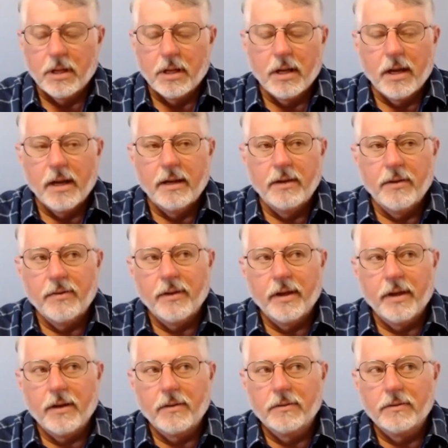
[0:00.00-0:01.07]
And you
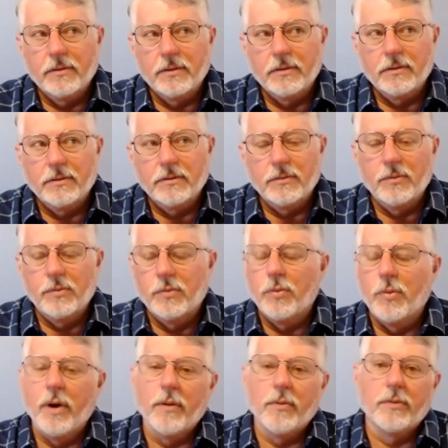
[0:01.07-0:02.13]
think,
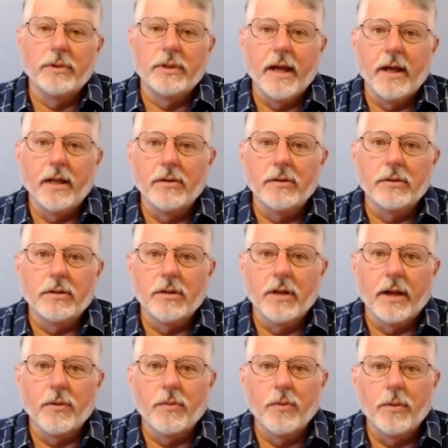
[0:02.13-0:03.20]
what would that look
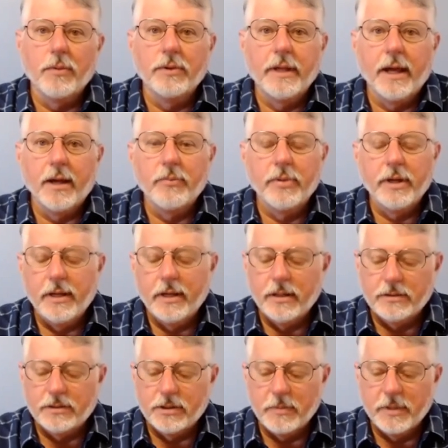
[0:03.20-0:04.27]
like? What would that be? And
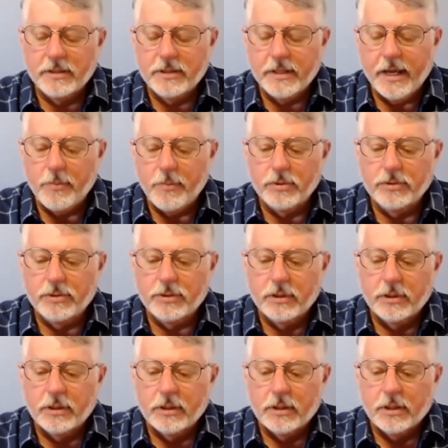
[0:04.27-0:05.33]
some examples
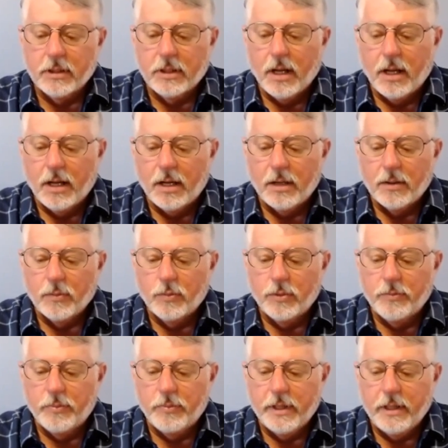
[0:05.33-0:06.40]
would
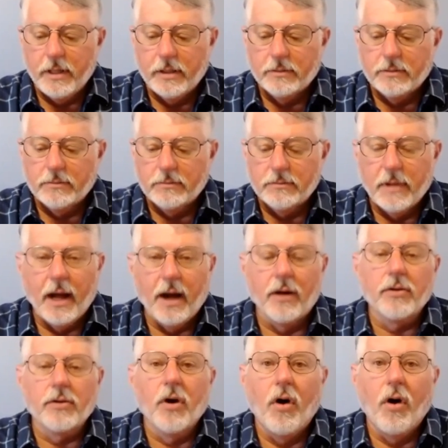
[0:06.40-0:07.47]
be
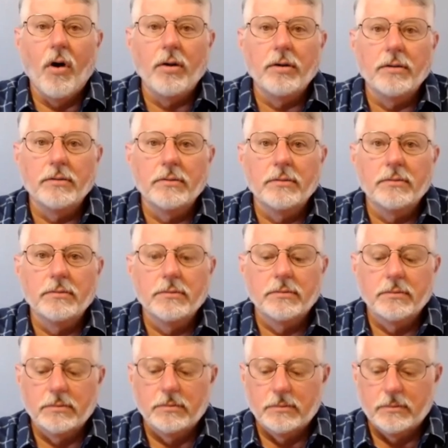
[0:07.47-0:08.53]
alcohol,
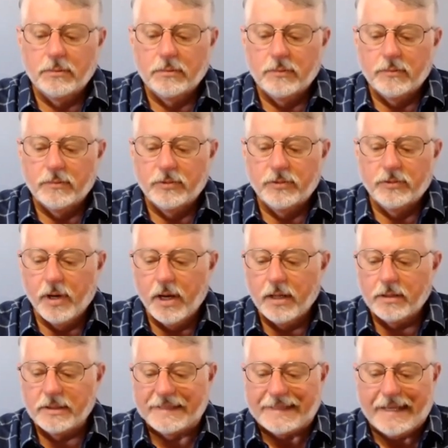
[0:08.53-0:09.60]
drugs,
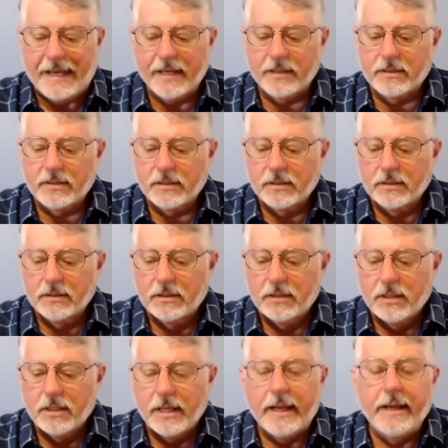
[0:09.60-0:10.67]
sex,
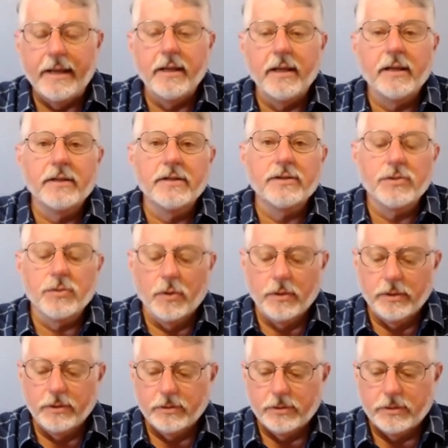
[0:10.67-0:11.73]
eating
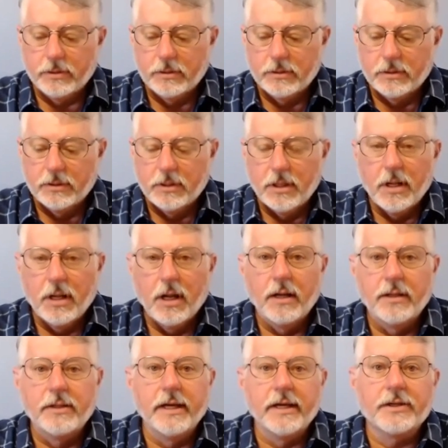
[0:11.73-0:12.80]
disorders,
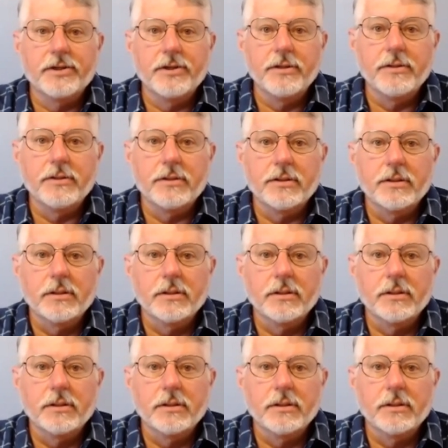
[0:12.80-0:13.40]
addictions.